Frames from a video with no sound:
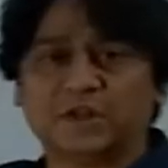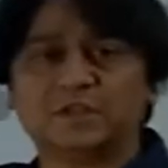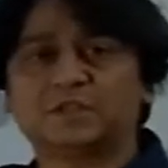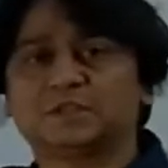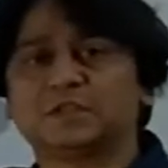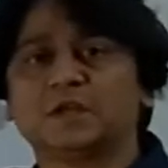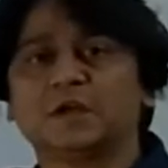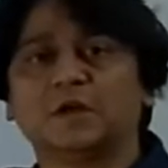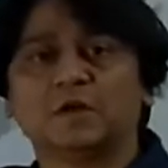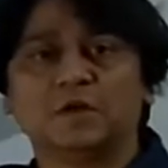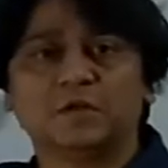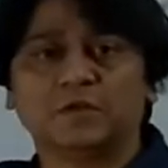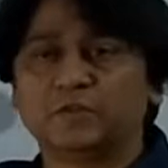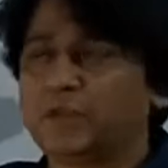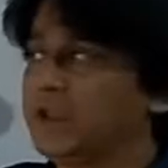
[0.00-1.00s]
is
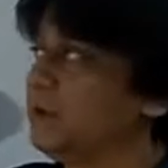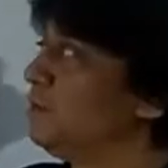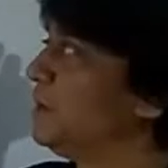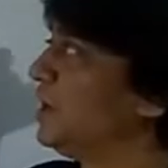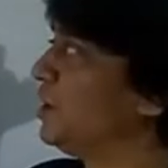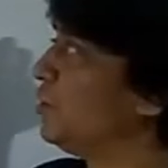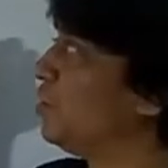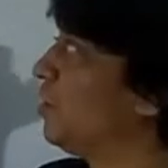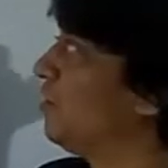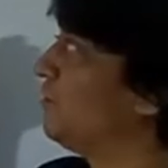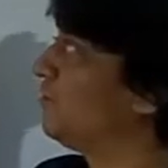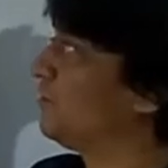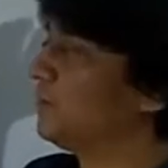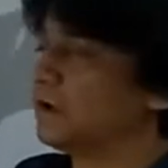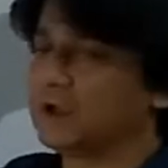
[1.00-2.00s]
the meaning
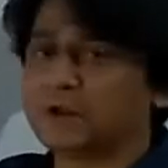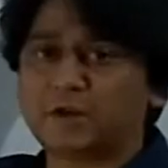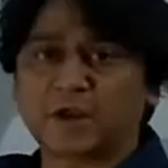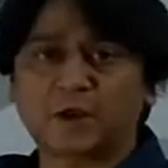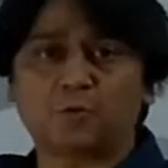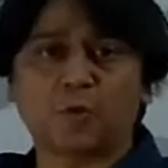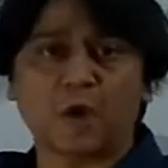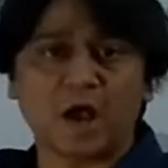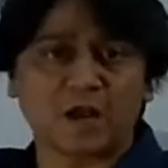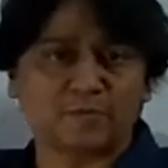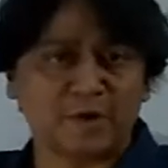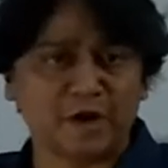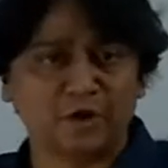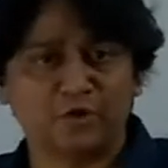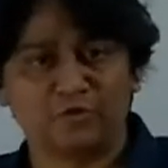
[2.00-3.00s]
of
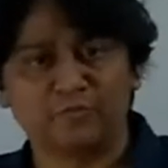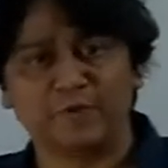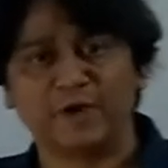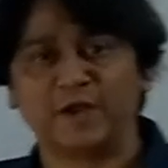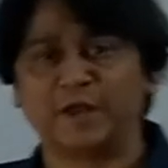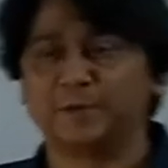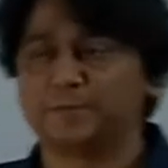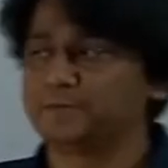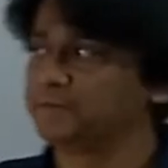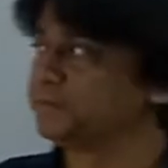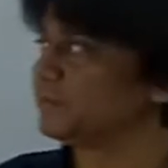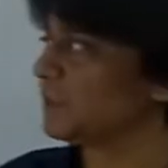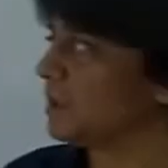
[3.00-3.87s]
requirement of medium?